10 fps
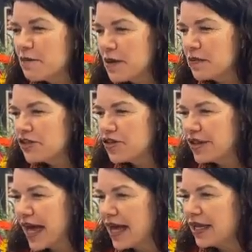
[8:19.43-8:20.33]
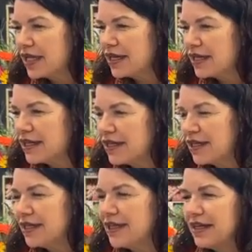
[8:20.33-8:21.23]
Some people do that.
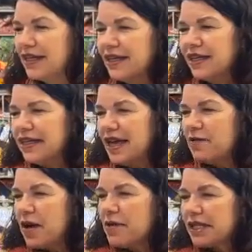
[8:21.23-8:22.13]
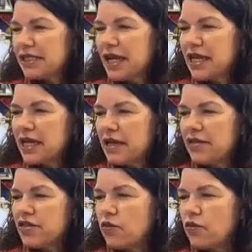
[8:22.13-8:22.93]
Really? Yeah, I'm excited.